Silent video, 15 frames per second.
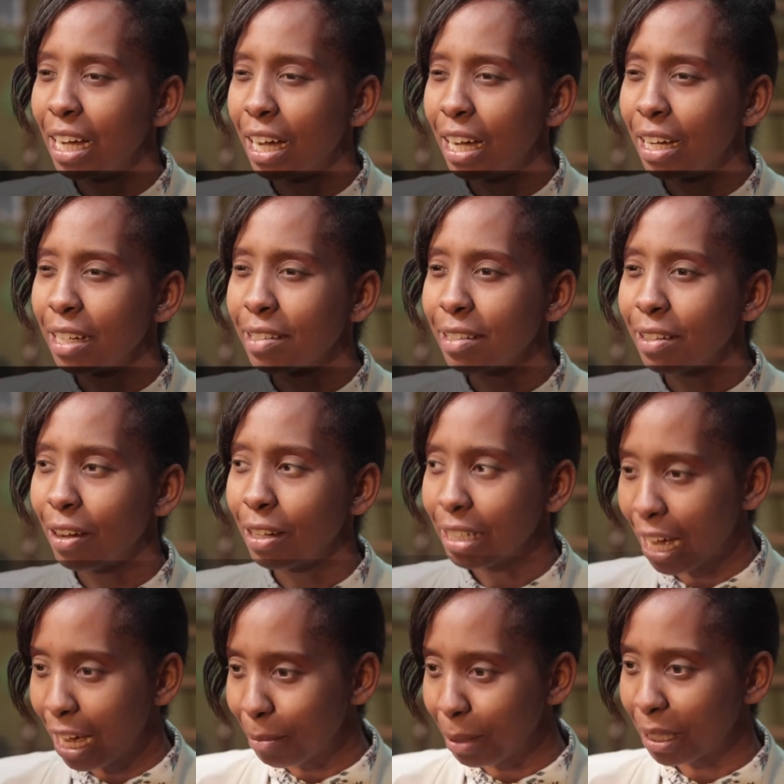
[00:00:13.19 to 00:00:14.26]
uh,
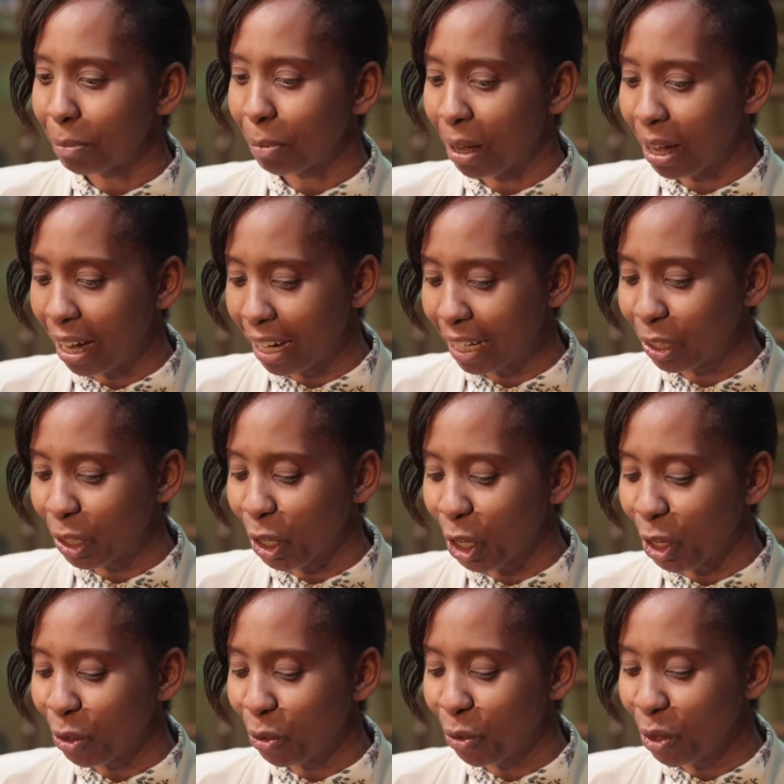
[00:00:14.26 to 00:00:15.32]
Sondheim and Lapine
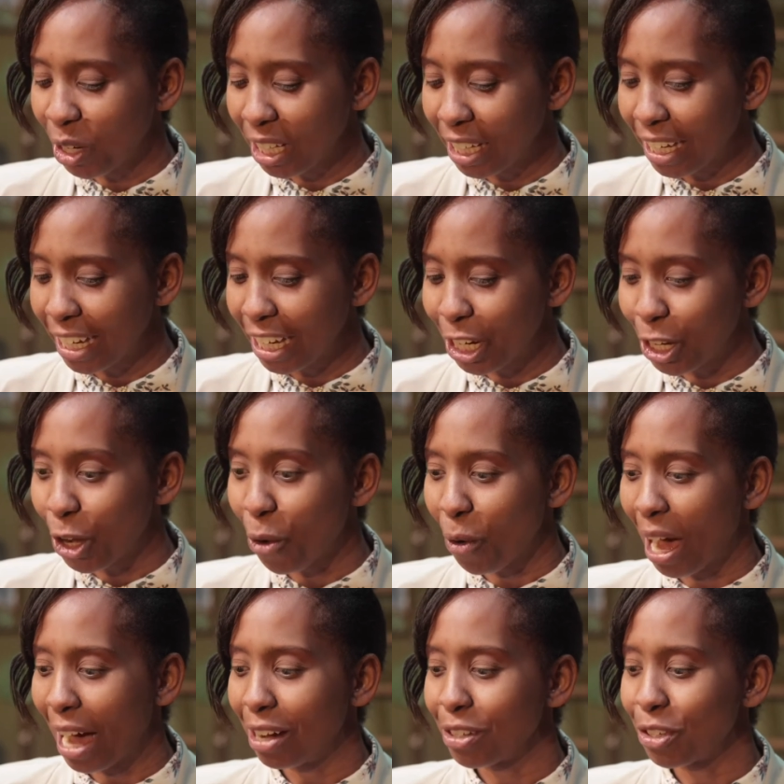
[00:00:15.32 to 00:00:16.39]
really know
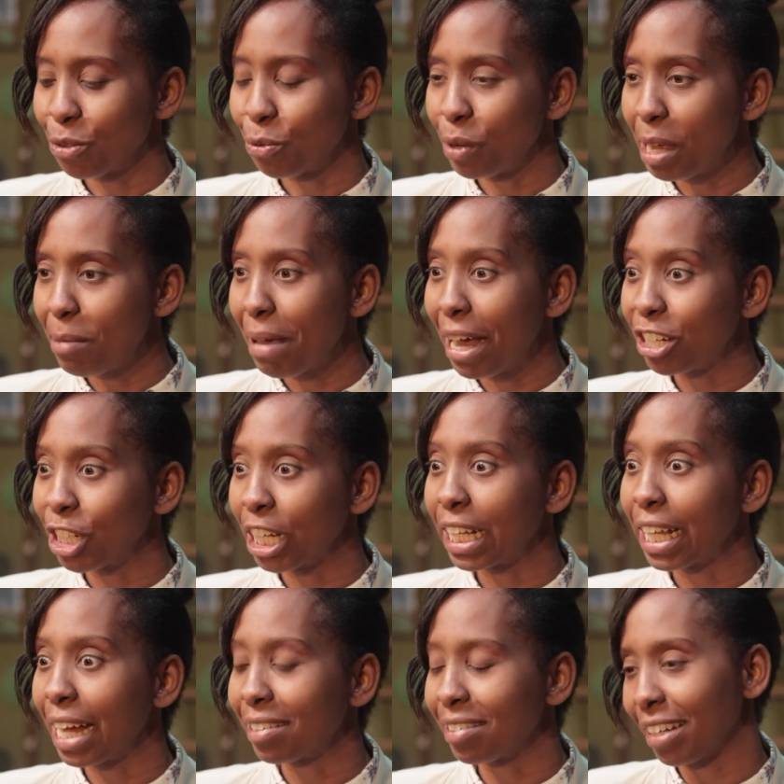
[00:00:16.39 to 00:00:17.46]
how to reimagine
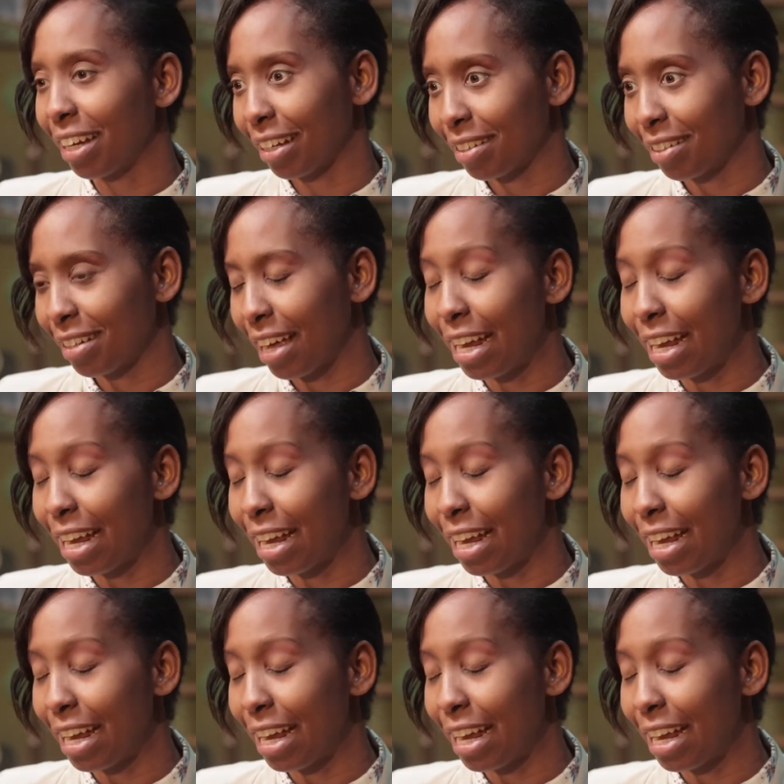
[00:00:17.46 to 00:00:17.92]
classics,